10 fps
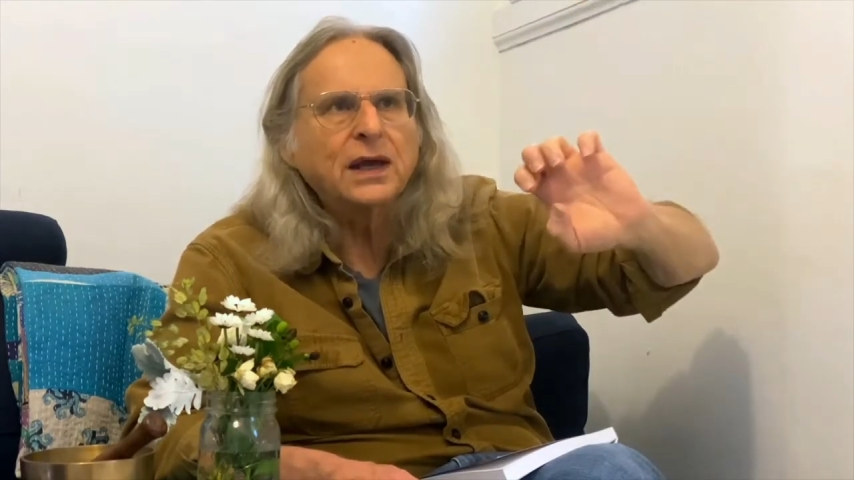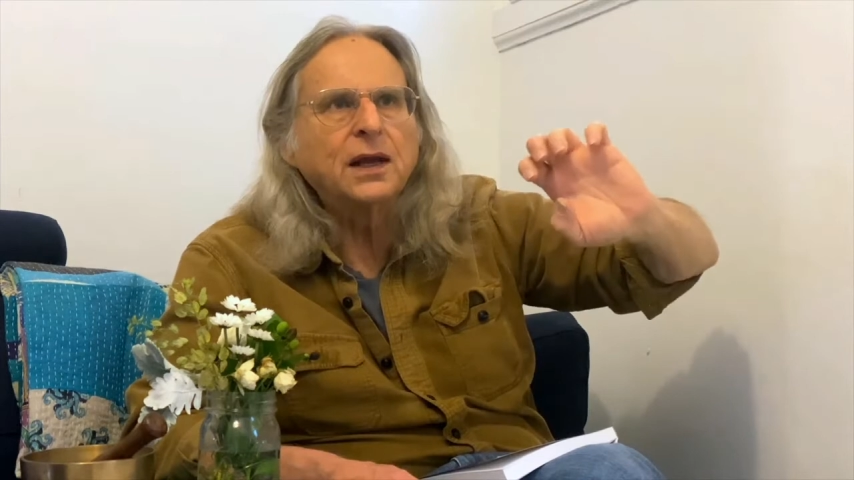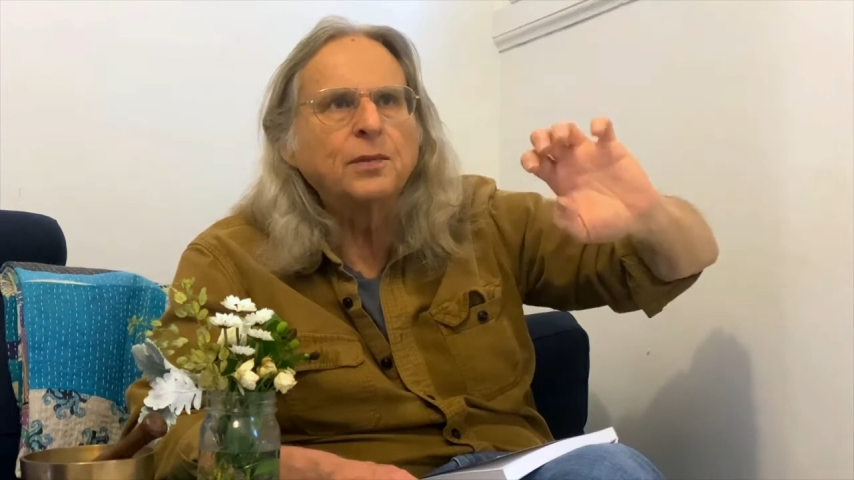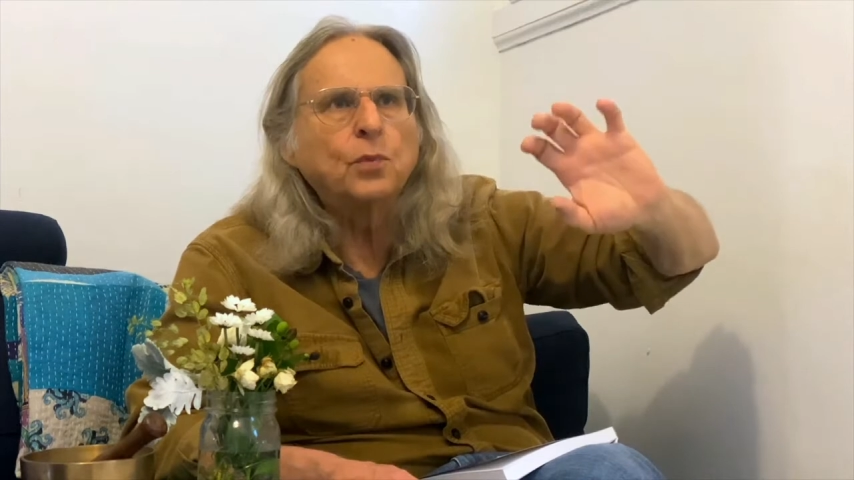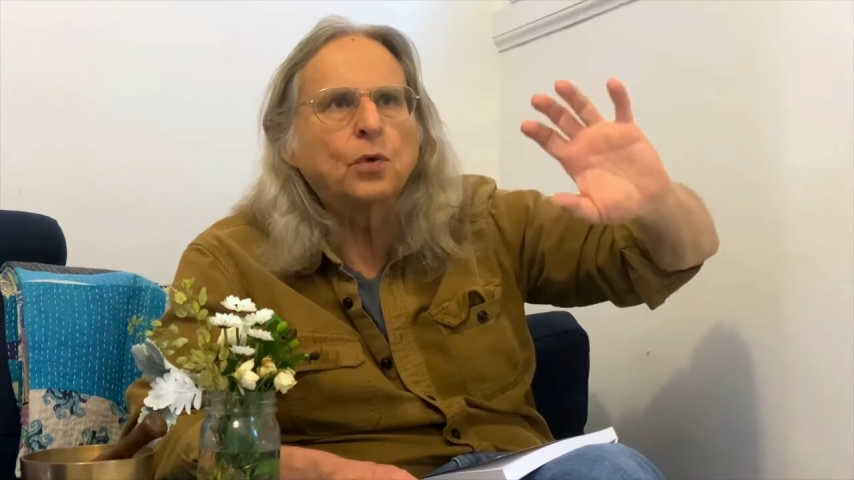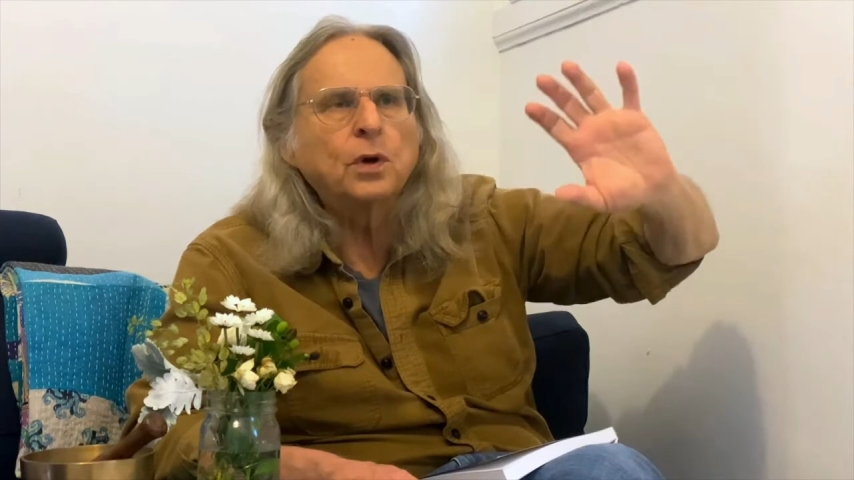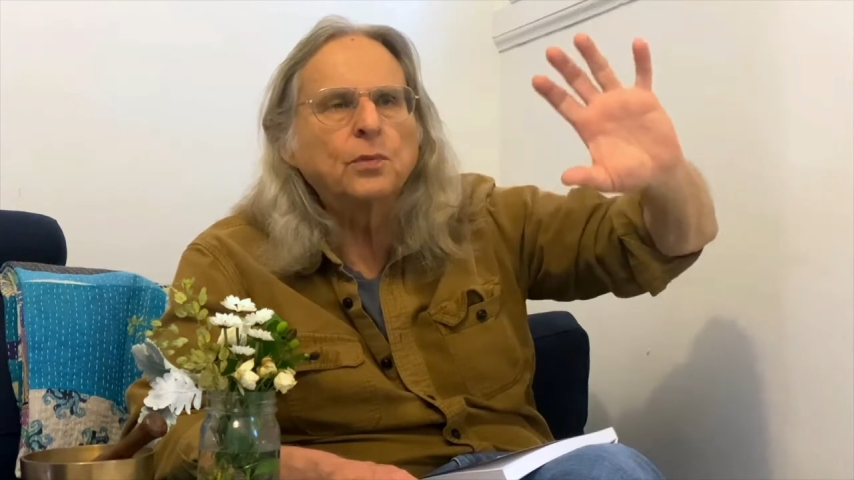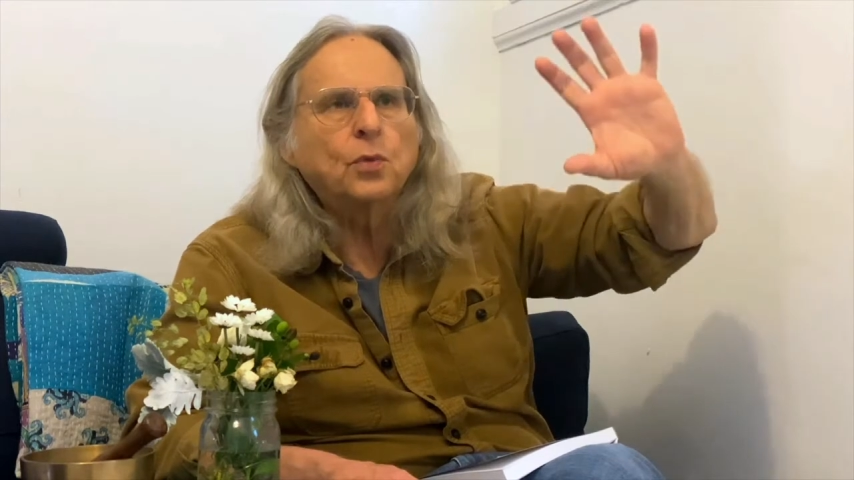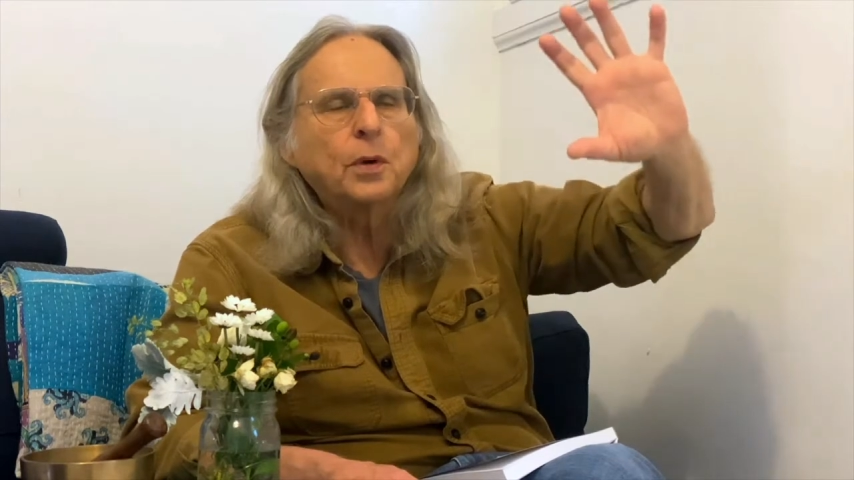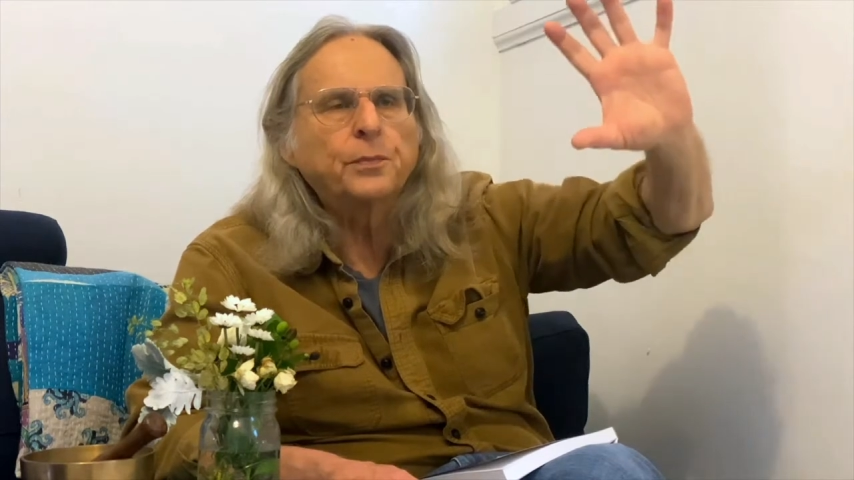create a
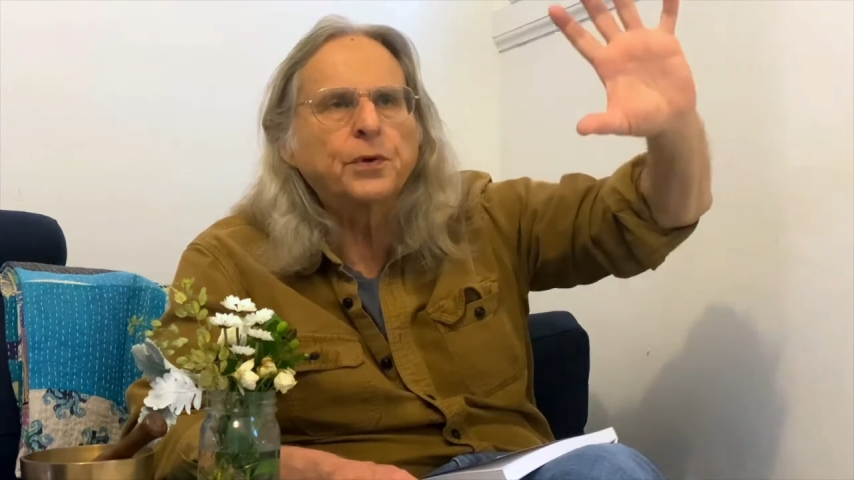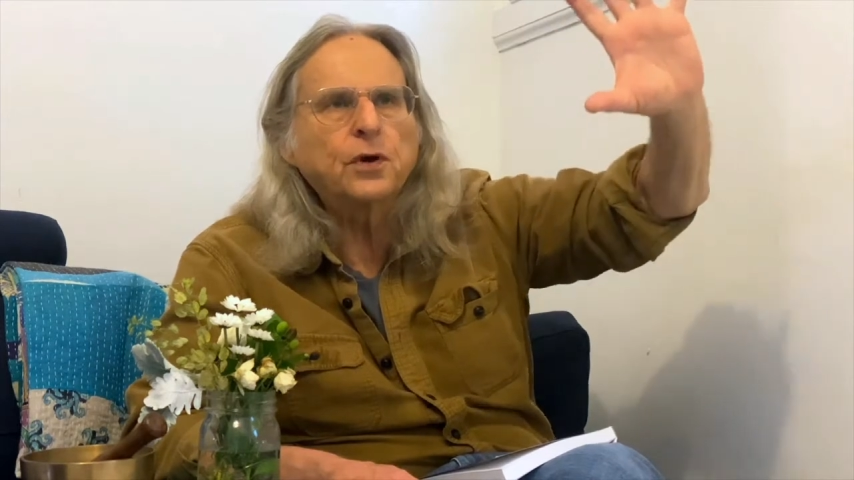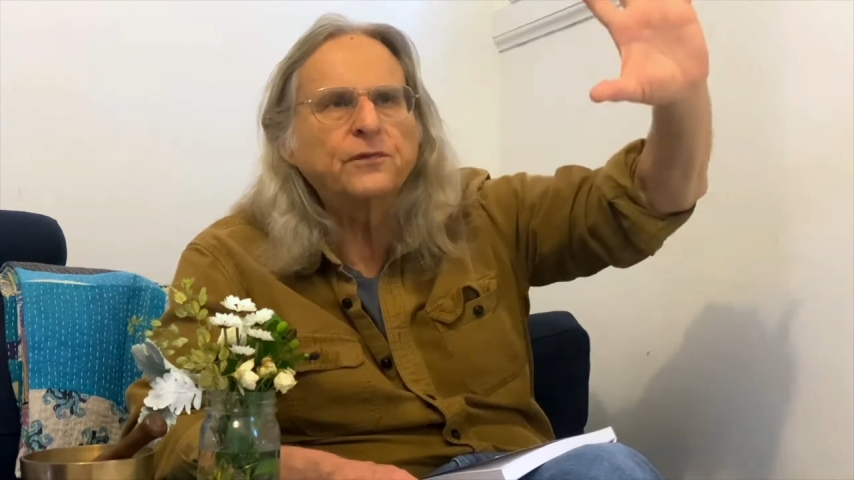more and more